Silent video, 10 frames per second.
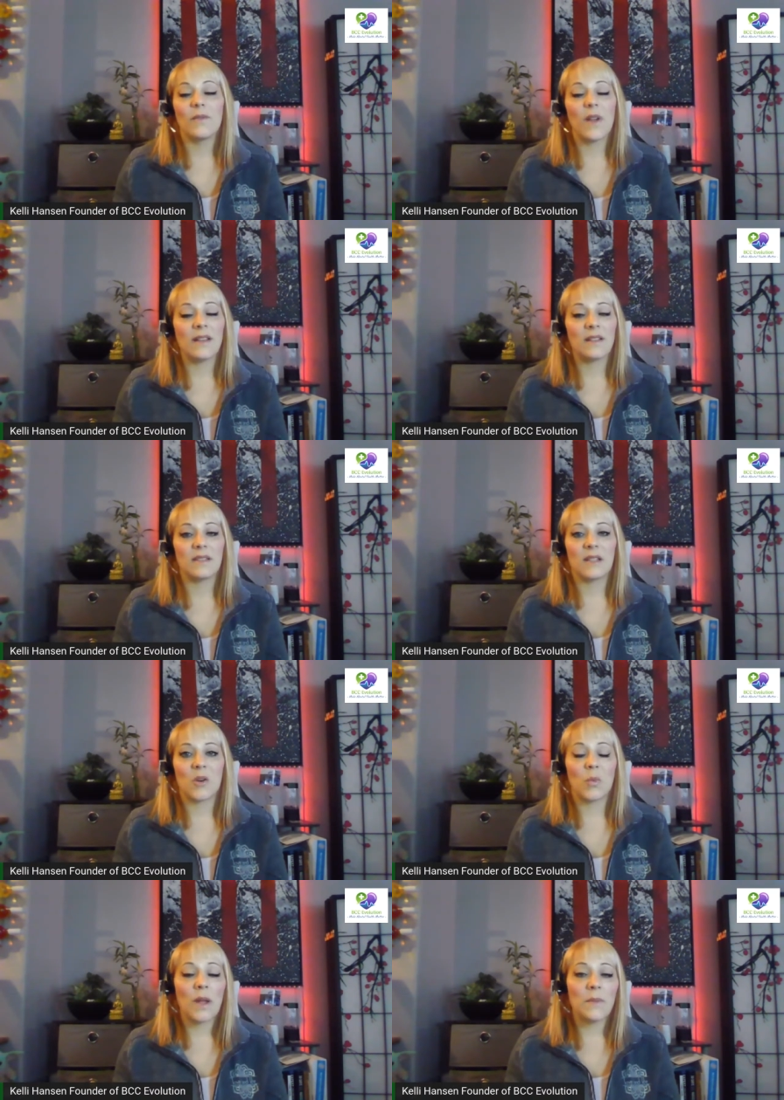Find us at
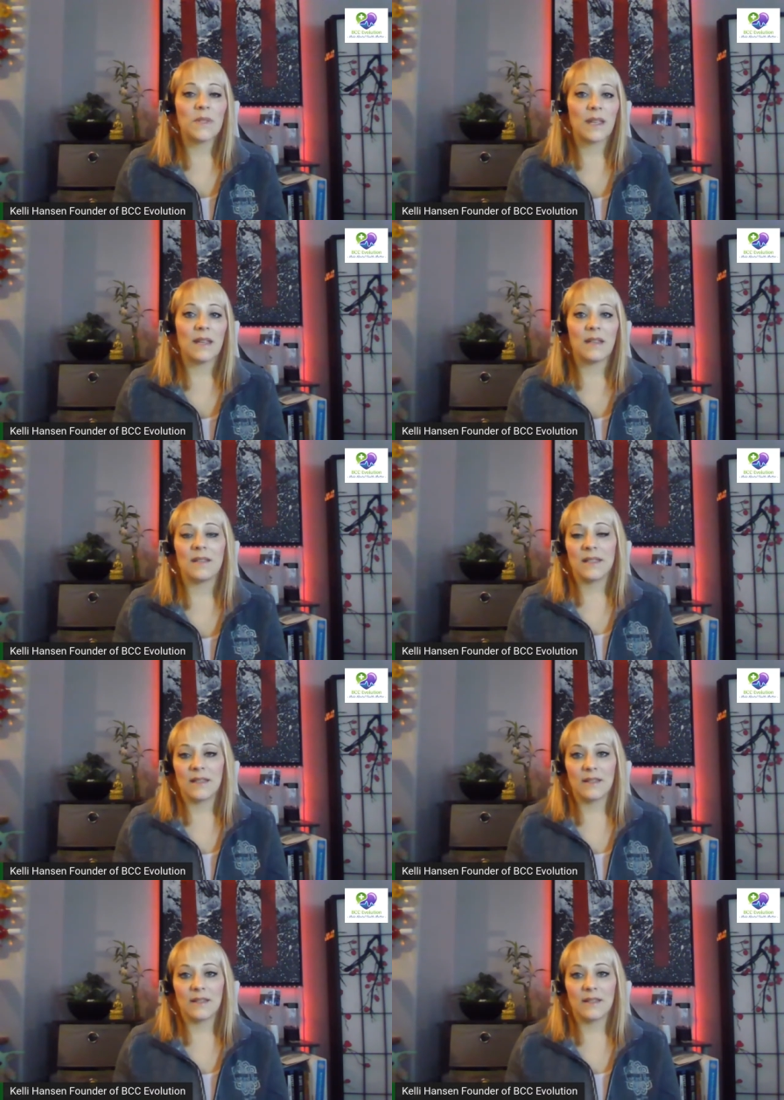our website.